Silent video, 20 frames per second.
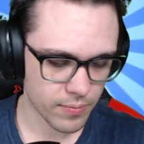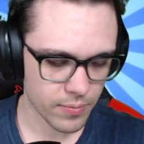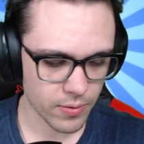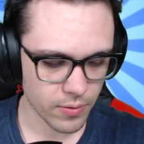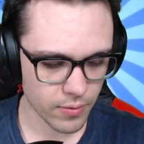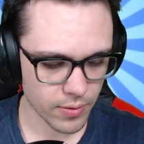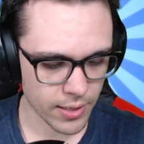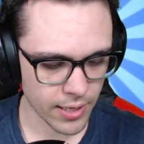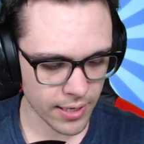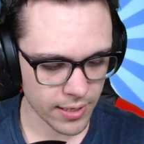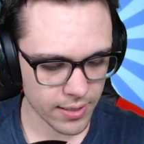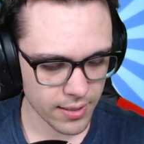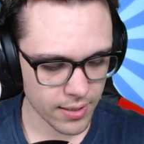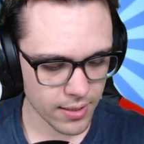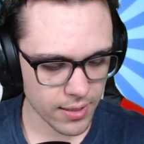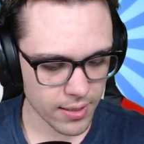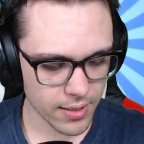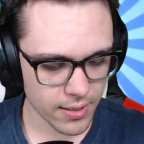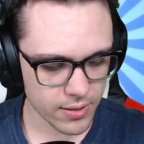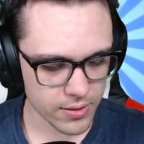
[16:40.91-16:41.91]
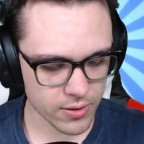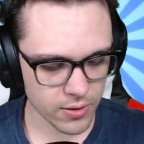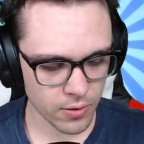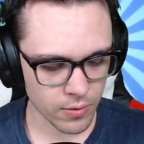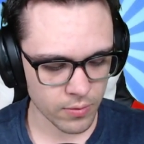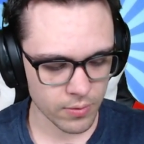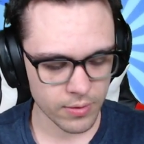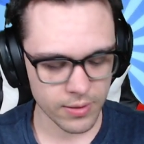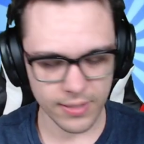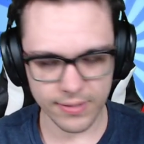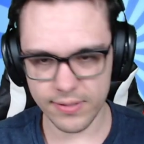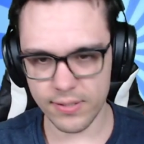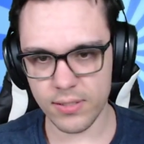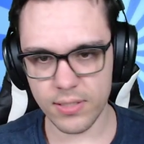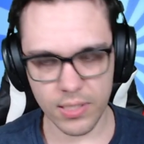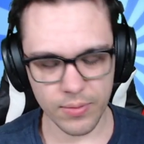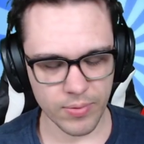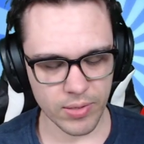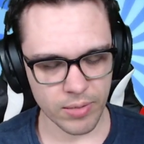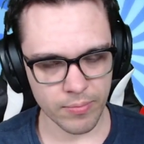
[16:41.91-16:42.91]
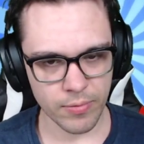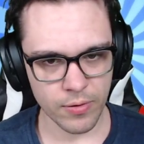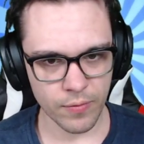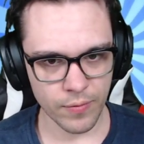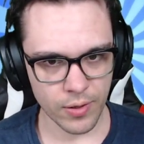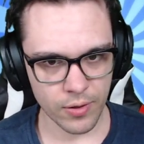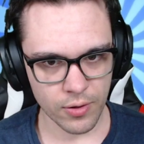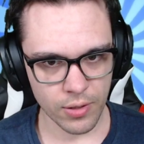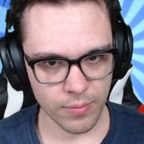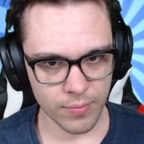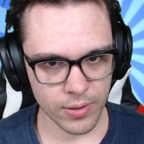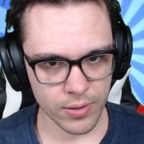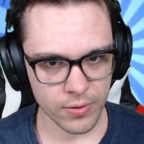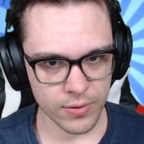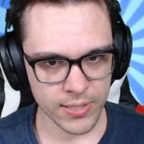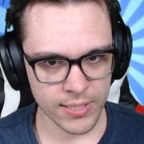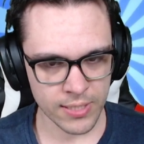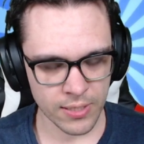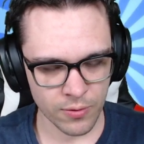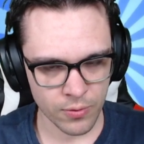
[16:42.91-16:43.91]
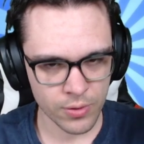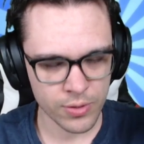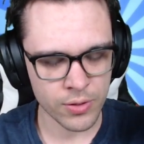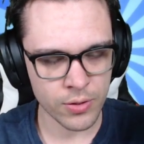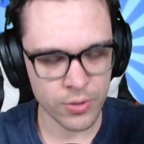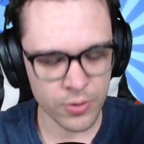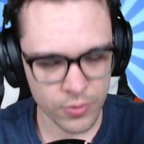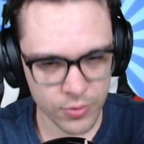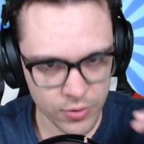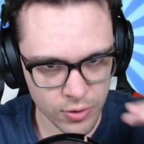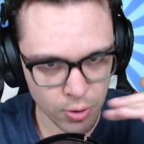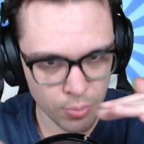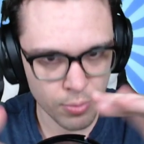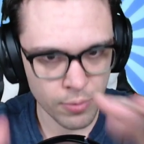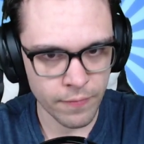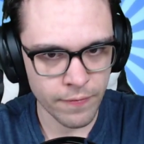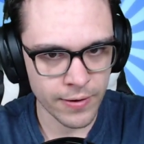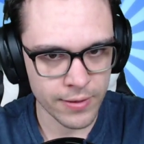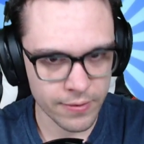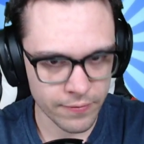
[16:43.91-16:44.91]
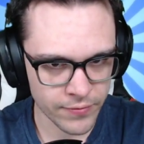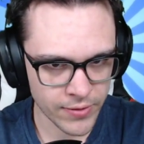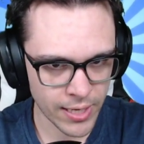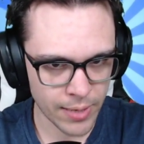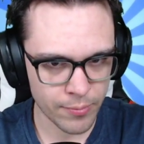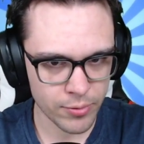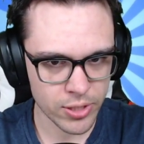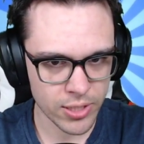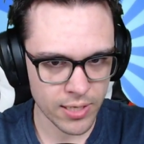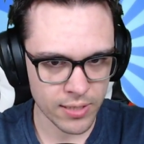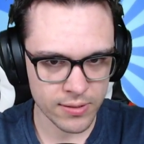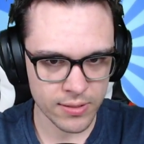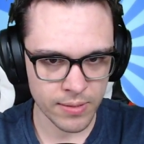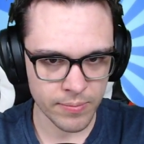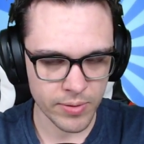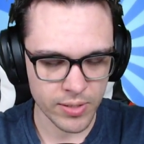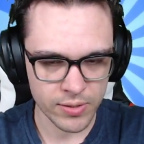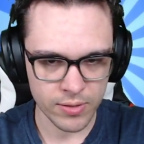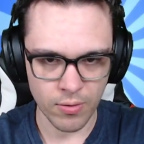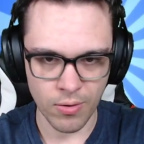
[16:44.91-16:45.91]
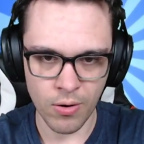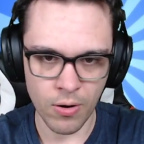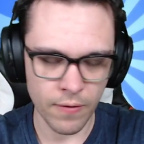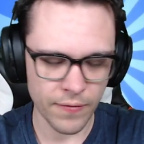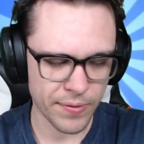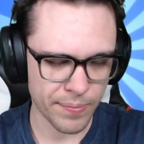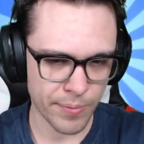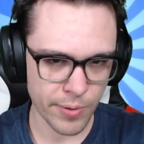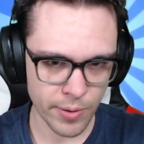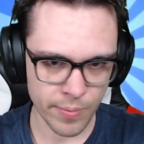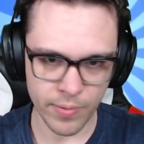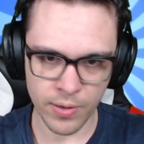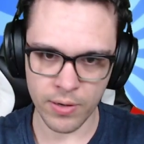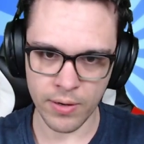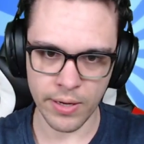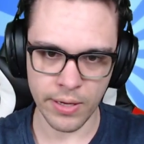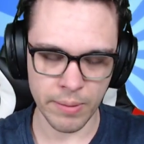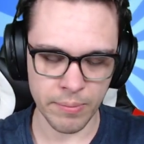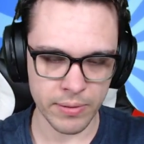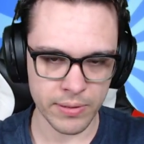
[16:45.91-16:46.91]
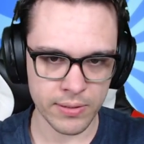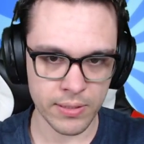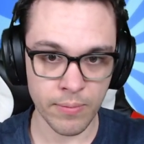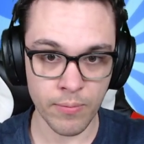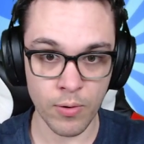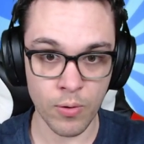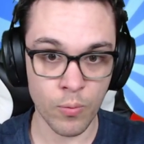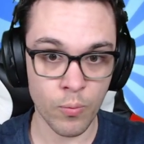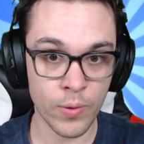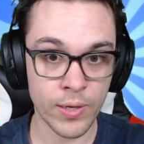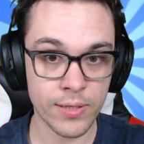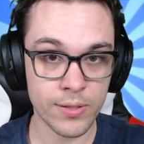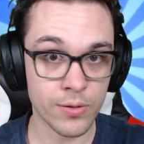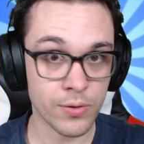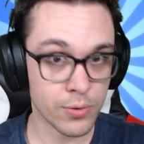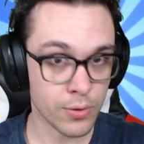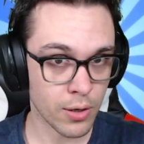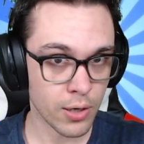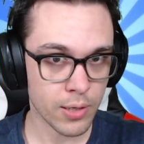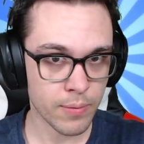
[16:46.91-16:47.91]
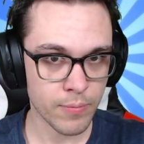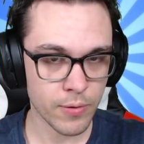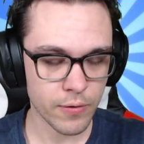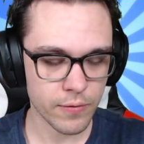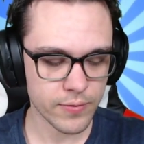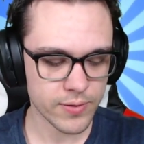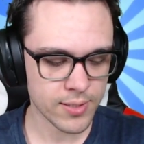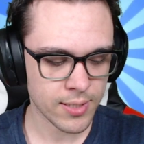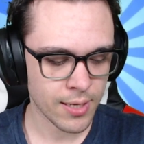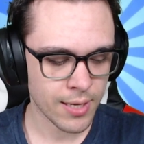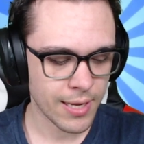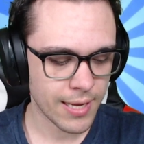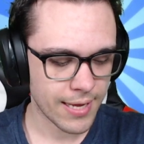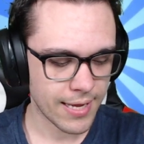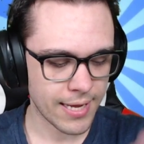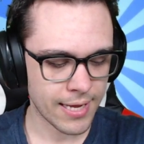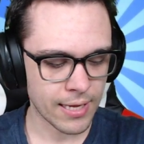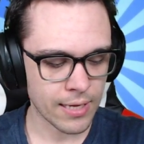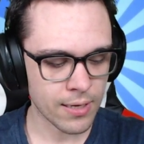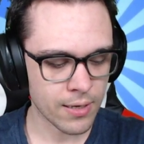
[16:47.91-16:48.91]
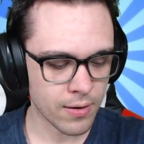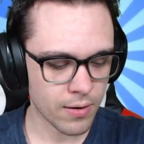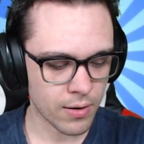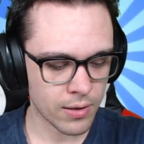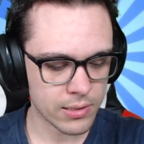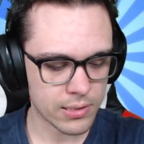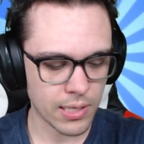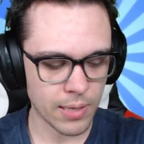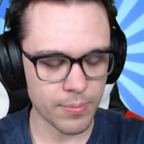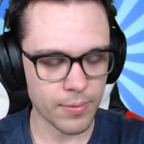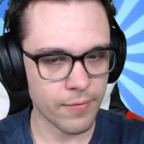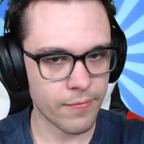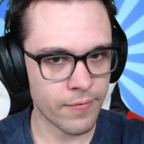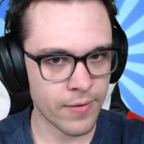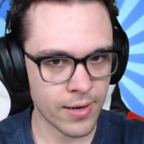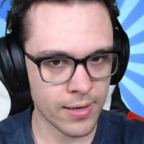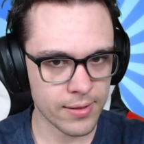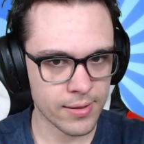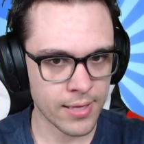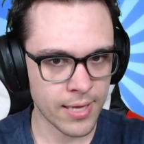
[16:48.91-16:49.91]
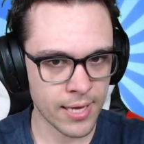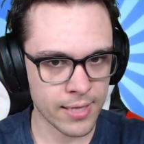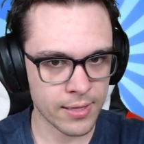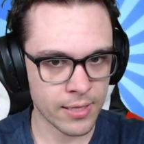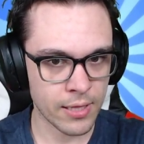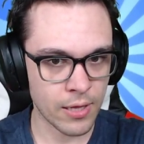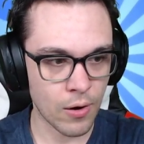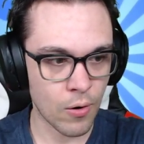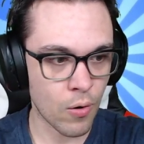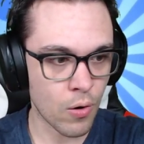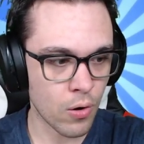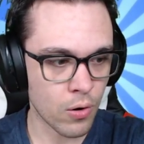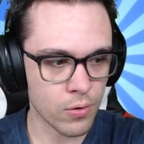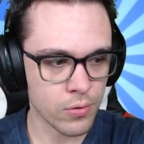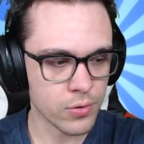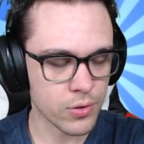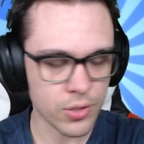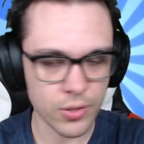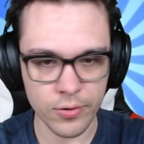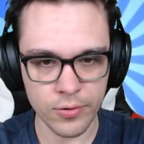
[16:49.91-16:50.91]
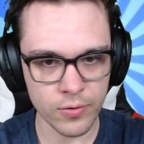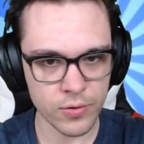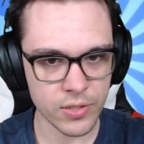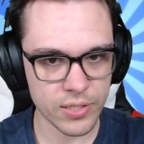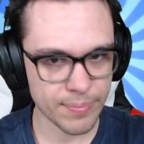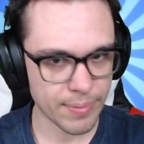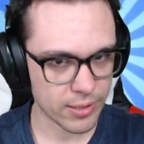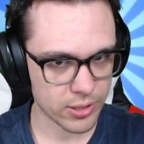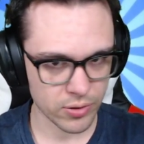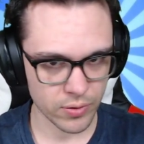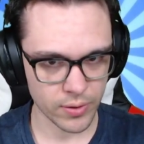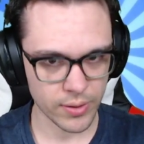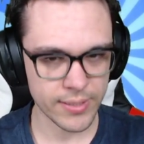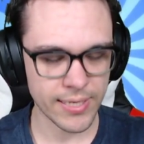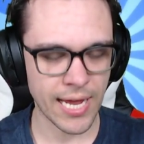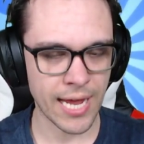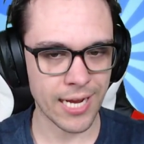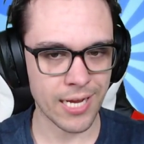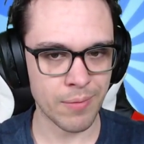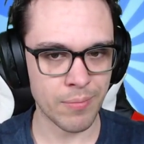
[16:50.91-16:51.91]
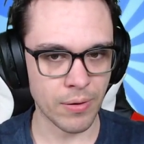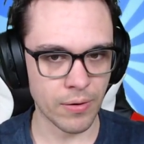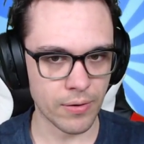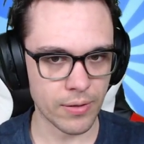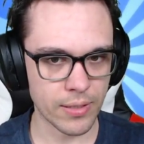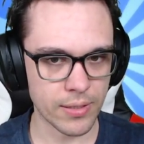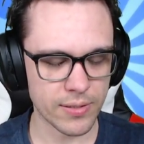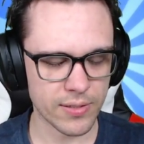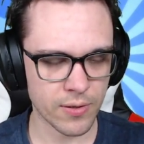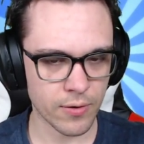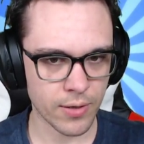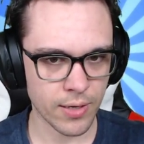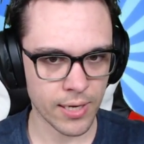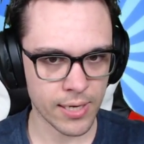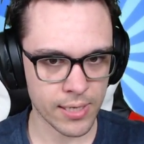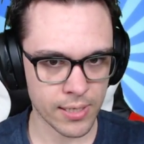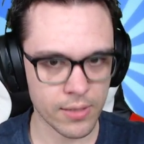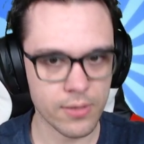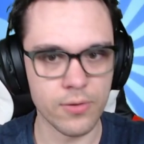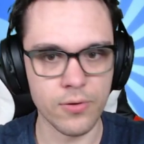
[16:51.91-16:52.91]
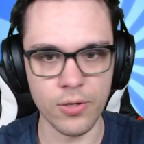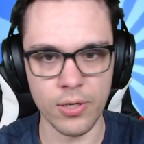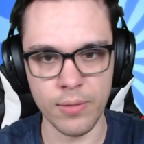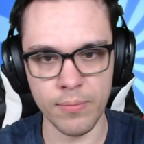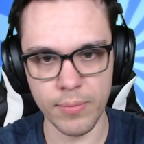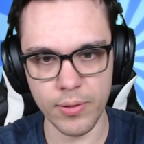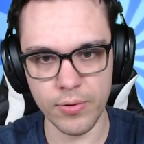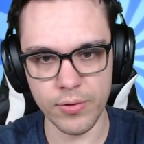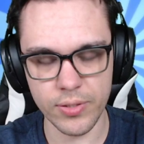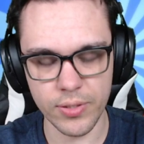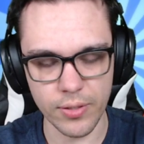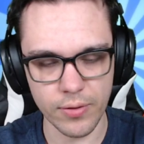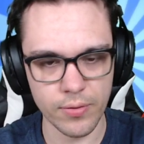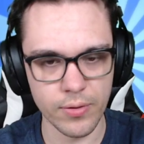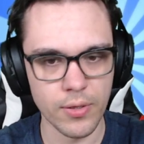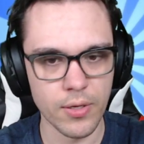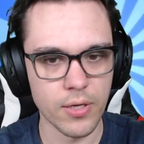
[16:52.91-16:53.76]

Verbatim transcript: Okay, so this is going to be the move that you're going to be using in order to do super effective damage against them, because all of the Pokemon on the enemy team are weak to dark moves, and on top of the fact that they all use special attack abilities, okay, including Mewtwo.